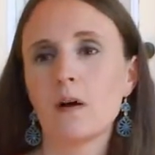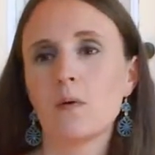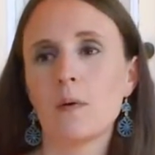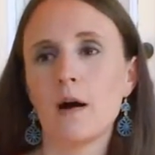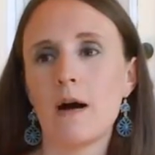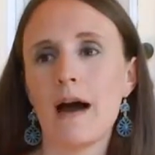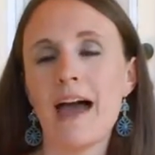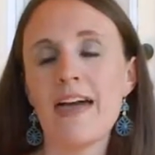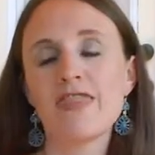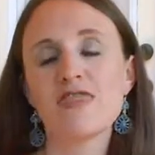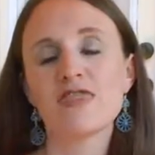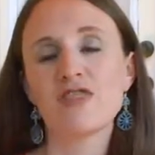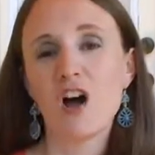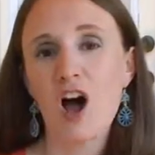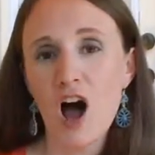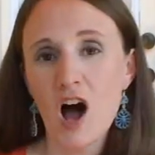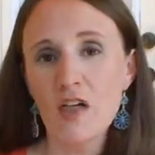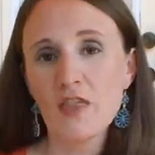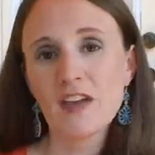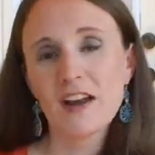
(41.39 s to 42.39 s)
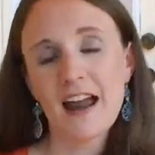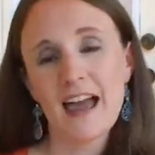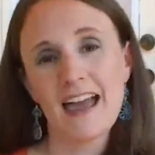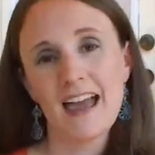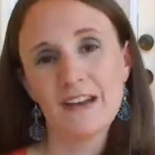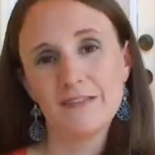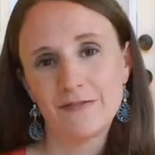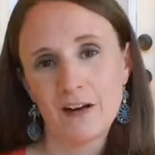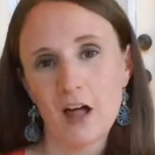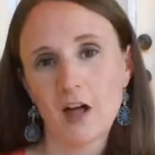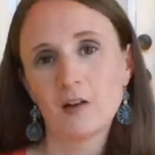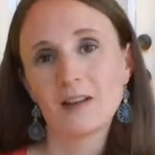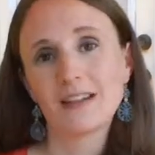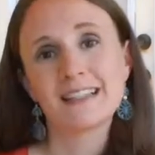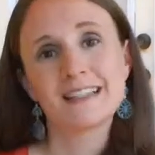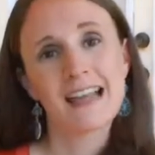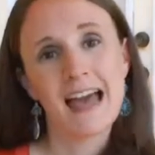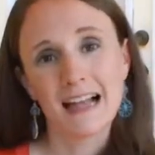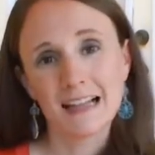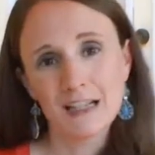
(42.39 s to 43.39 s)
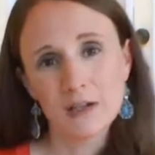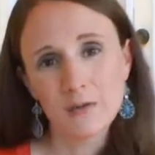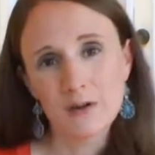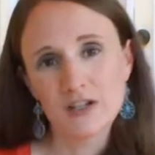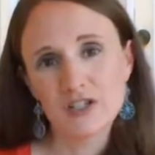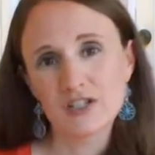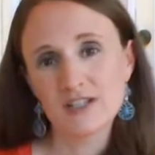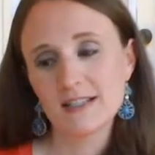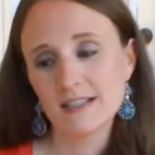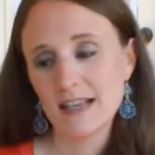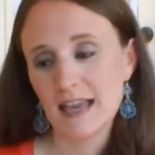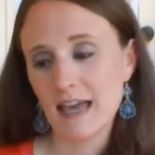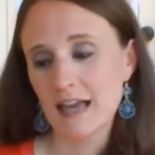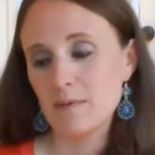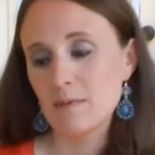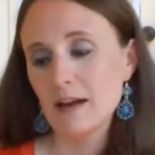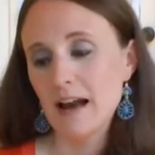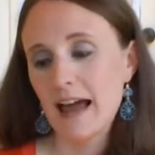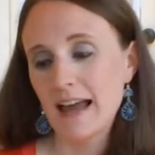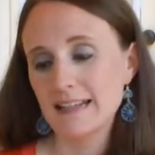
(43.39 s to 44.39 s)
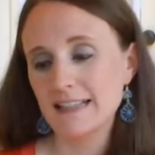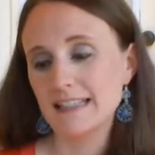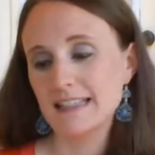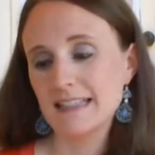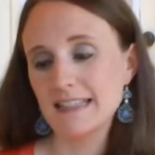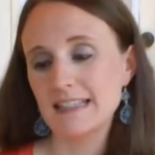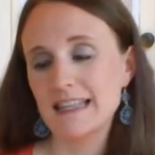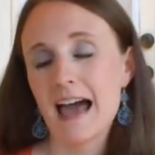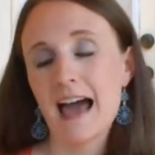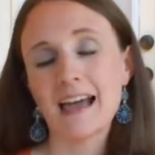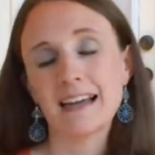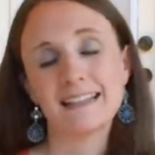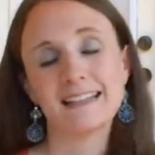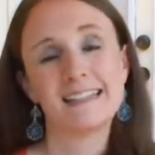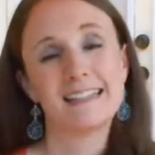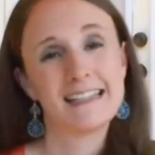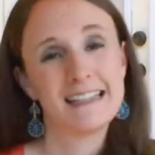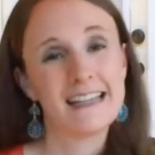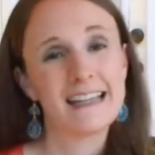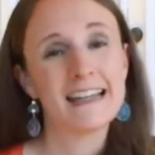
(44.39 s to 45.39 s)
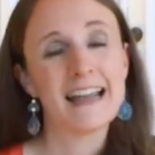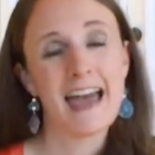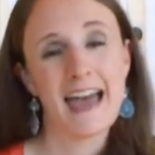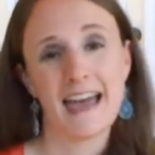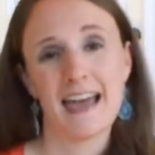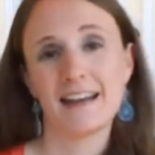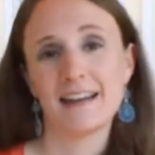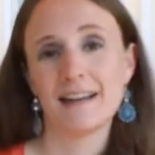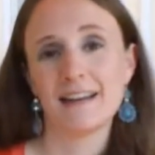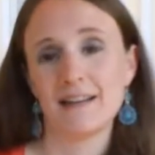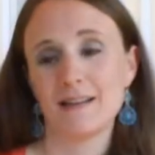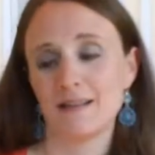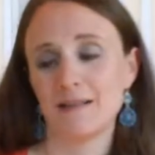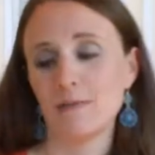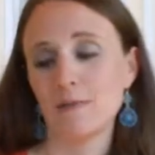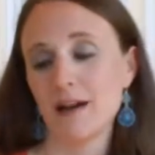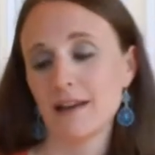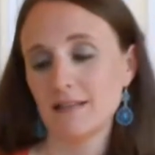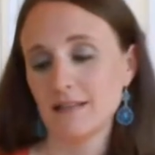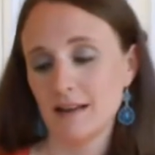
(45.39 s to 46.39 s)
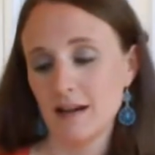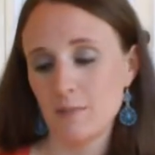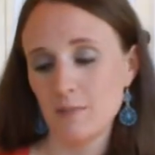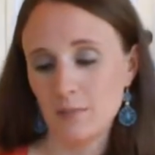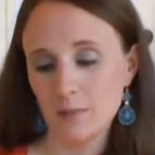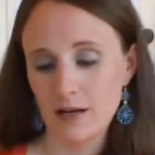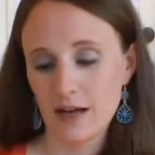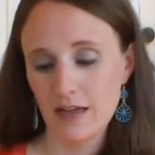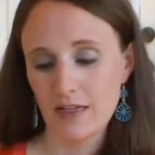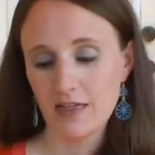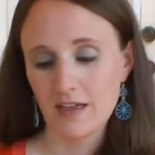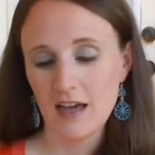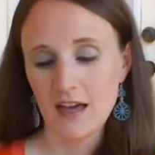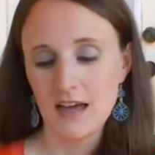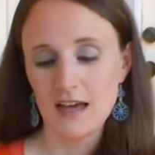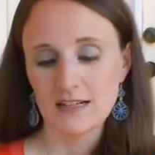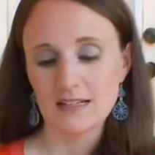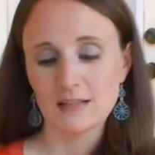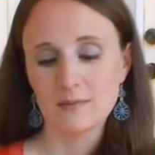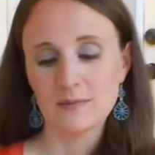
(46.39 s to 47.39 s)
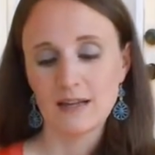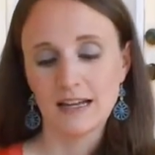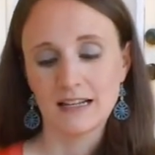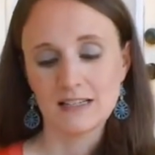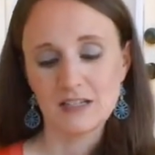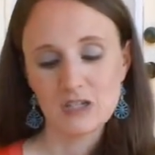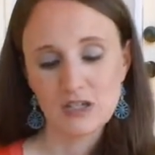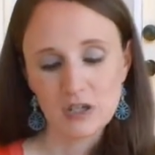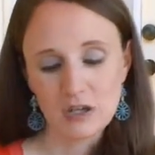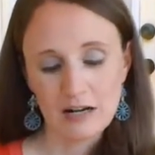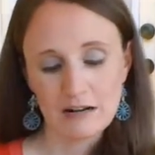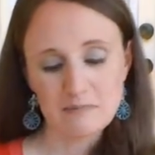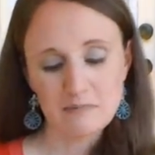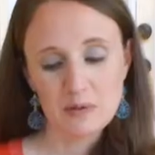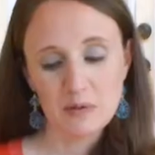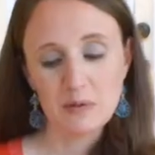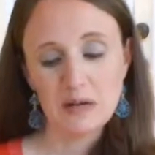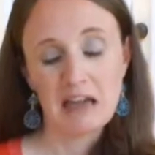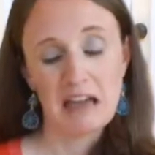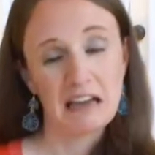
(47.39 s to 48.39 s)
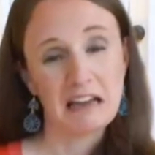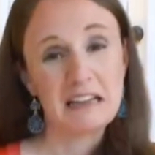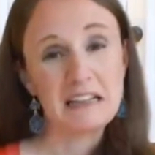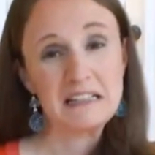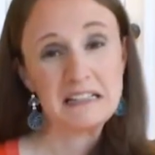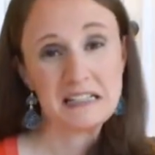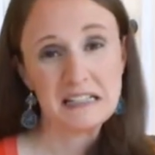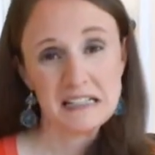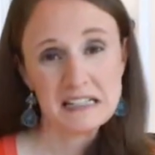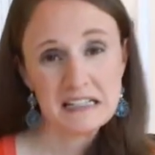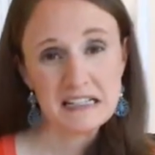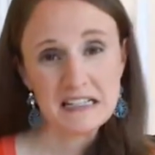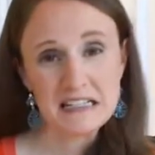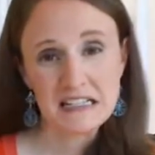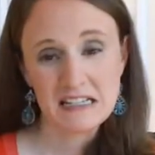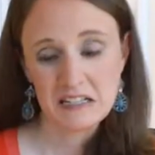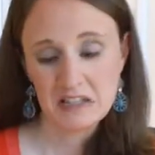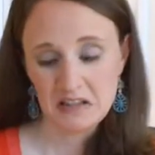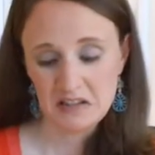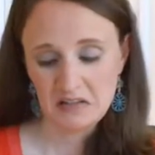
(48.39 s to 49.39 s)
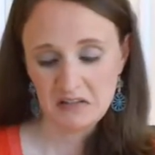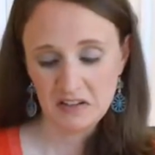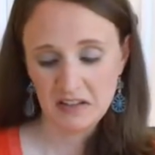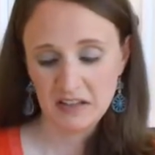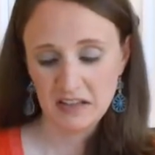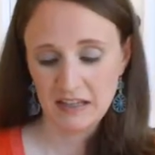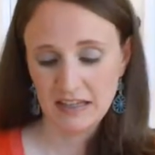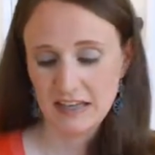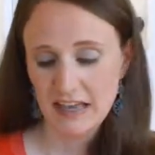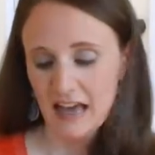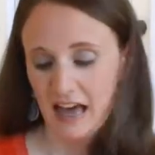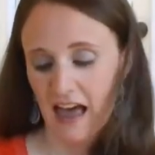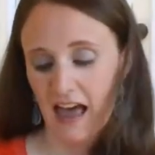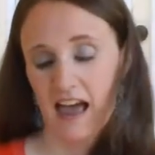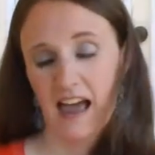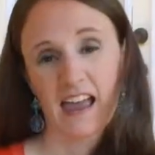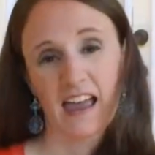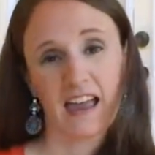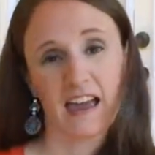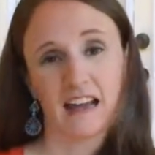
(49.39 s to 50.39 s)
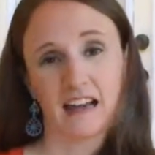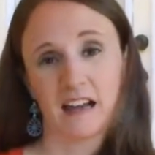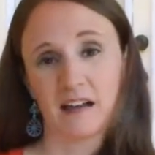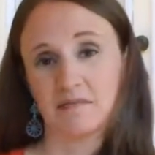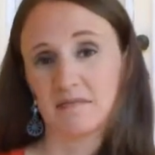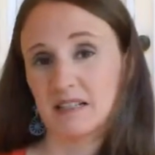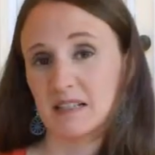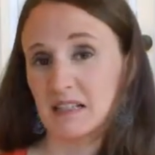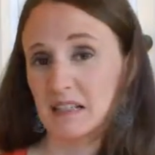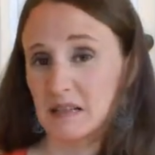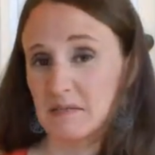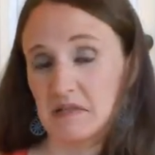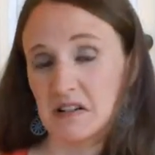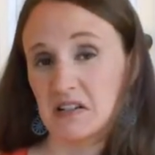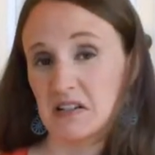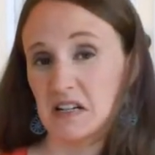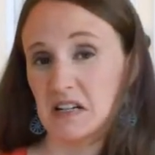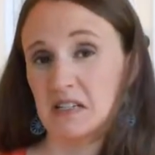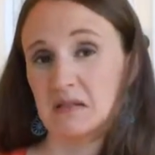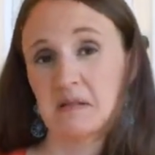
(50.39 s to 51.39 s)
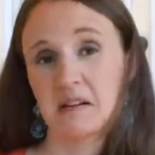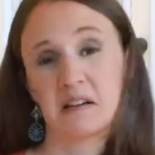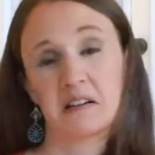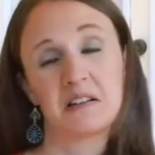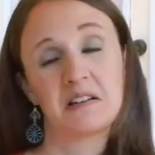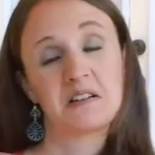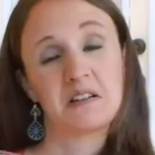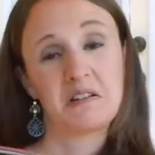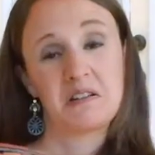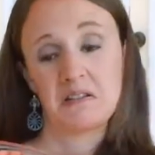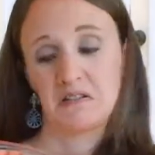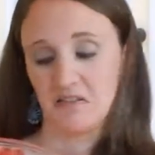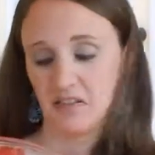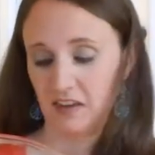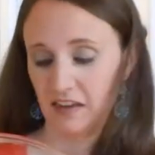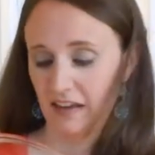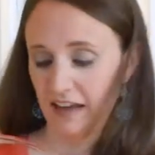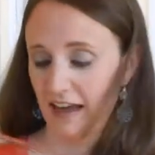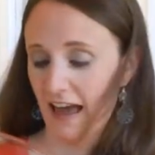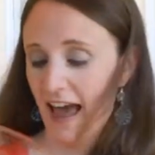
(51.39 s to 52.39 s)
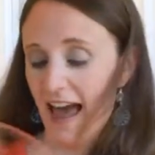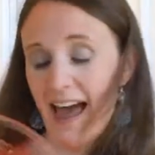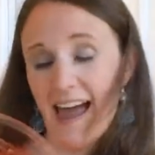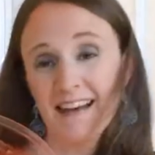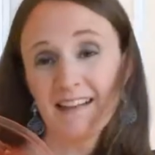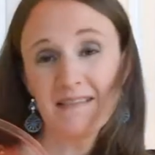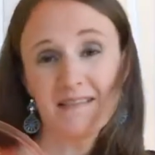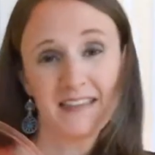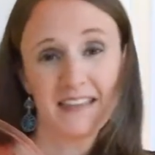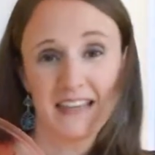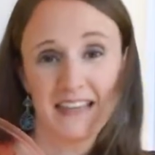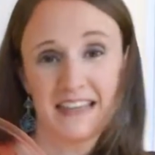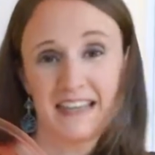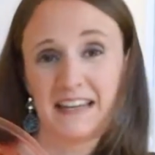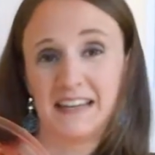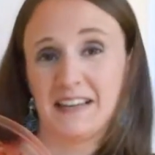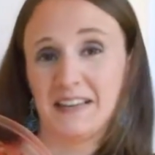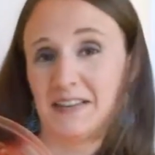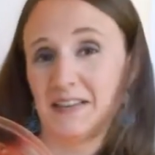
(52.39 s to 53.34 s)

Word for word: Well, I thought that I had followed exactly what she said, but I, I did add a, wind up with some like scrambled egg consistency to the filling, and I'm just going to be transparent and show you the filling think that it